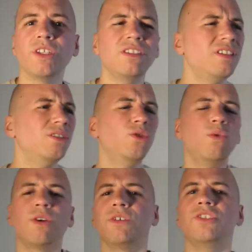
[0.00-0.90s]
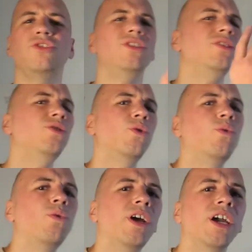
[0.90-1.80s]
What is he doing? What is she
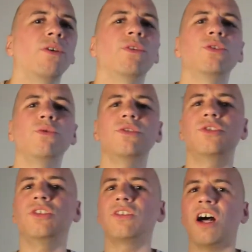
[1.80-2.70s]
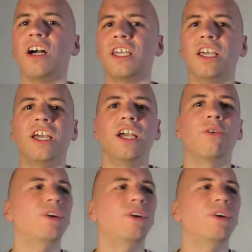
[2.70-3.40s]
doing? With who is she talking?